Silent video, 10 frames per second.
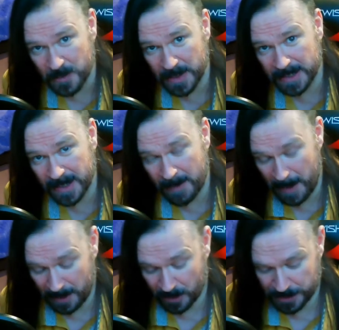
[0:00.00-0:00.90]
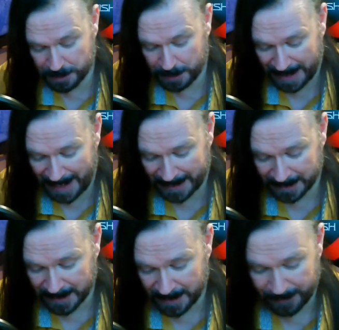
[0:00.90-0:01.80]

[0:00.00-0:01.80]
with Elon's plan